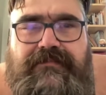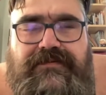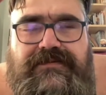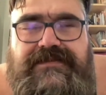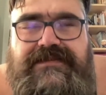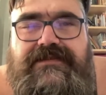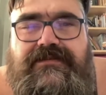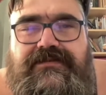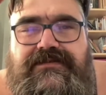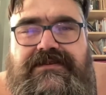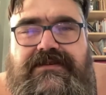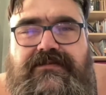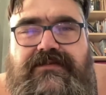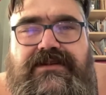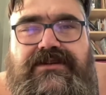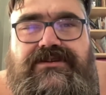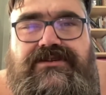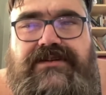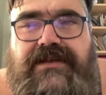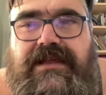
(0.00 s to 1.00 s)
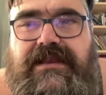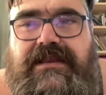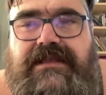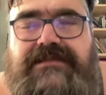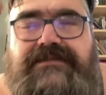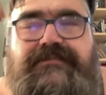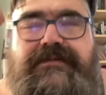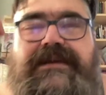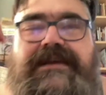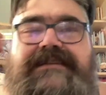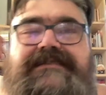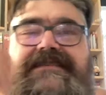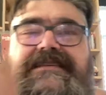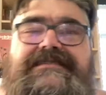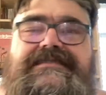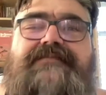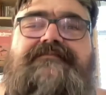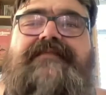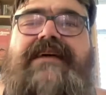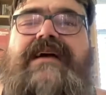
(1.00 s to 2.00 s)
still do this shit is because
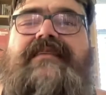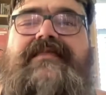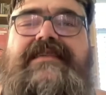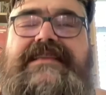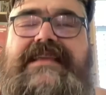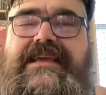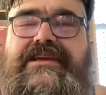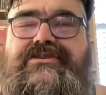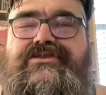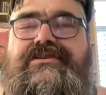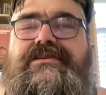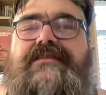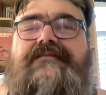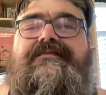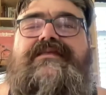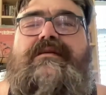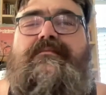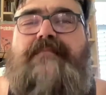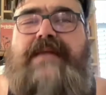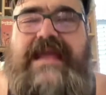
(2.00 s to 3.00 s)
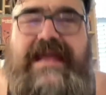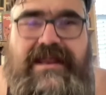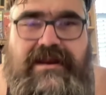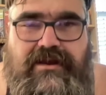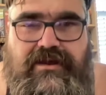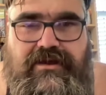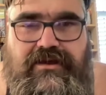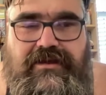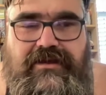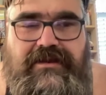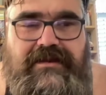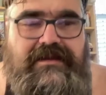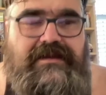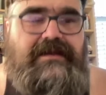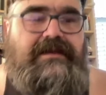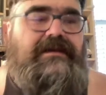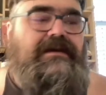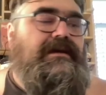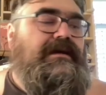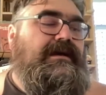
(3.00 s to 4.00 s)
it's a validation of their manhood
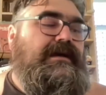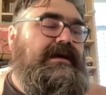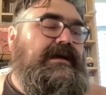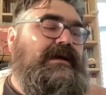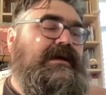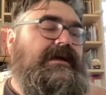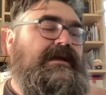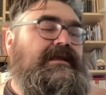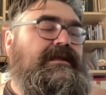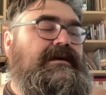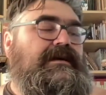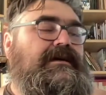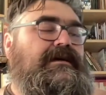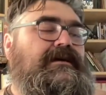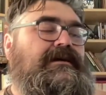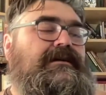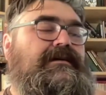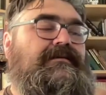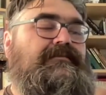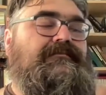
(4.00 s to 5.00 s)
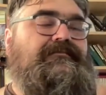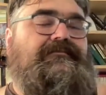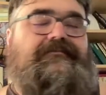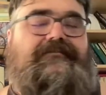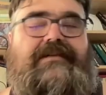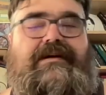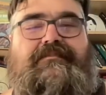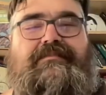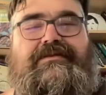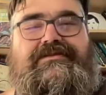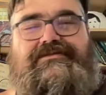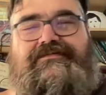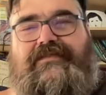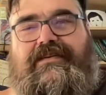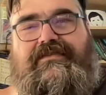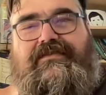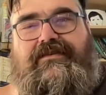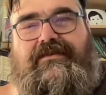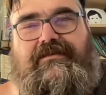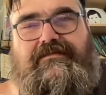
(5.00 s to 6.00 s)
and a bunch of
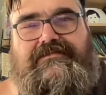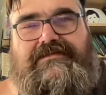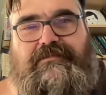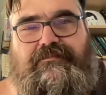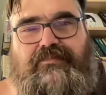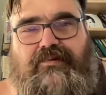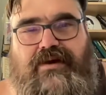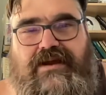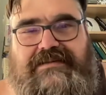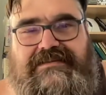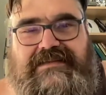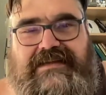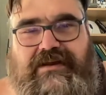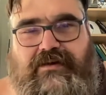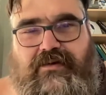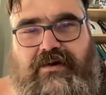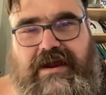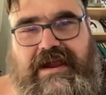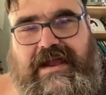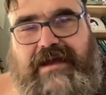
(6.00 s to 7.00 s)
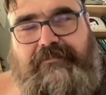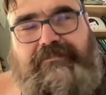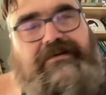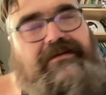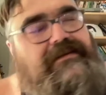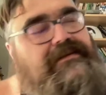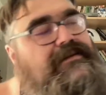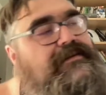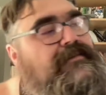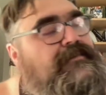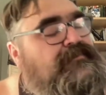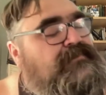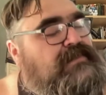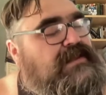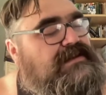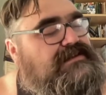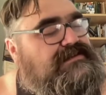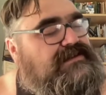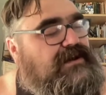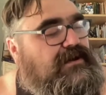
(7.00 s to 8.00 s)
other depressing crap.
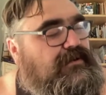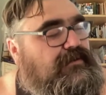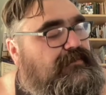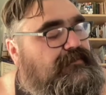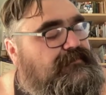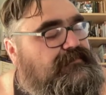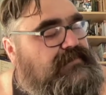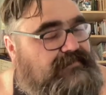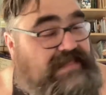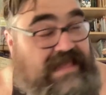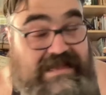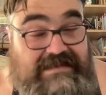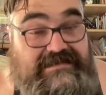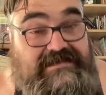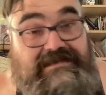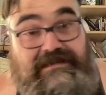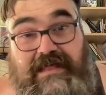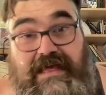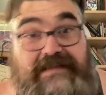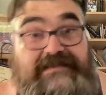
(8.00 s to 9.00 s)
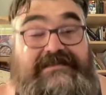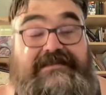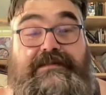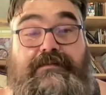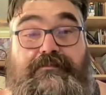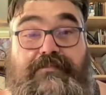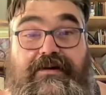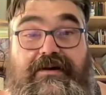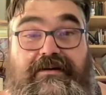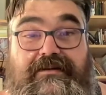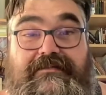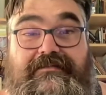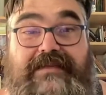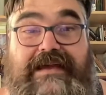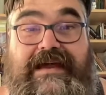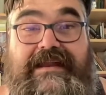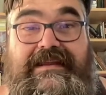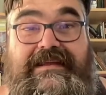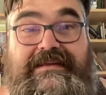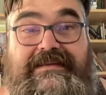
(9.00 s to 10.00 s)
So that's the book.
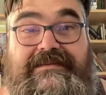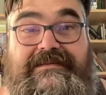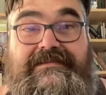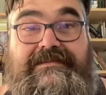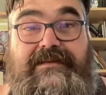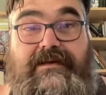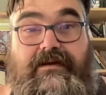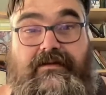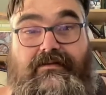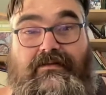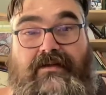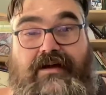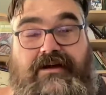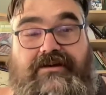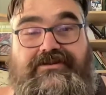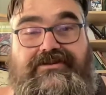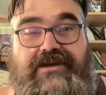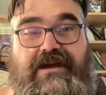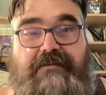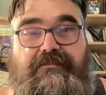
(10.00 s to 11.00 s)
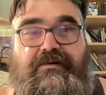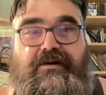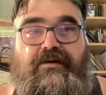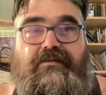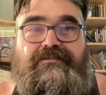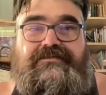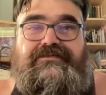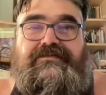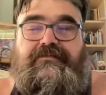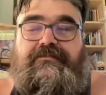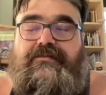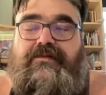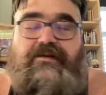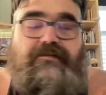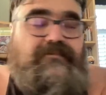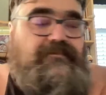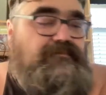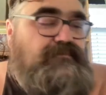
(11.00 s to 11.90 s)
That is Longshot Poems for